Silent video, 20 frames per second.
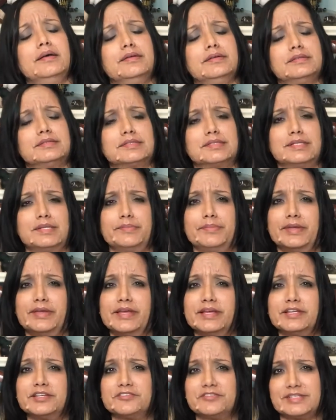It's going to be
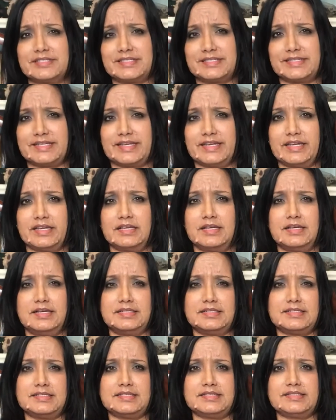interesting
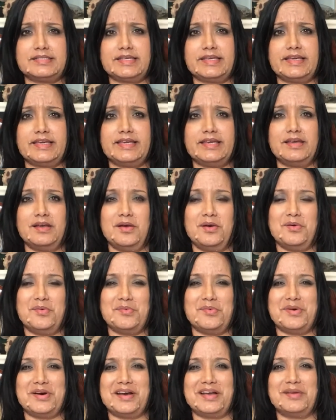to see
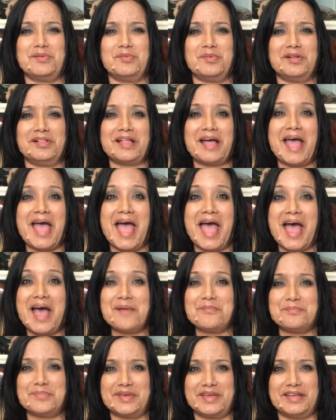what will
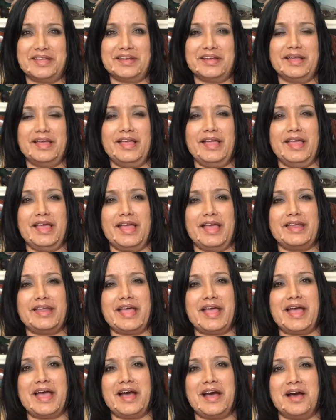happen and
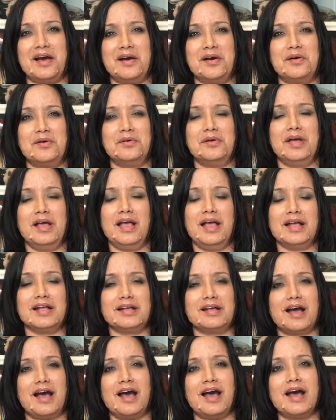how
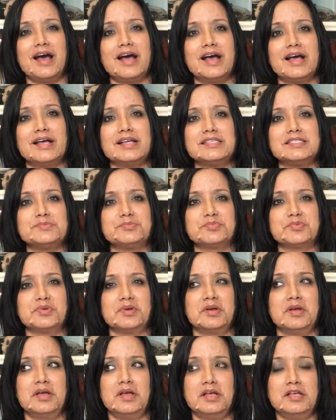God's
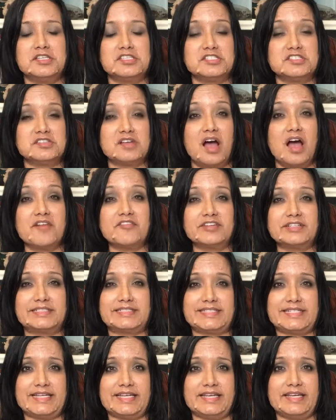
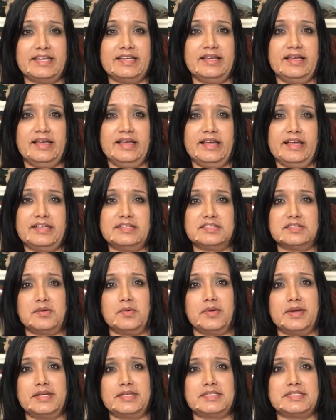sovereignty is
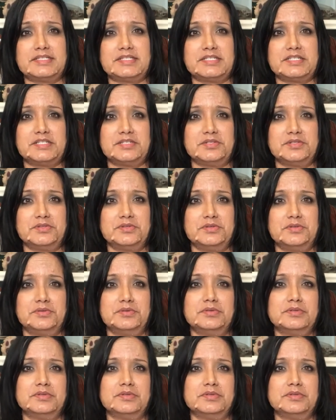going to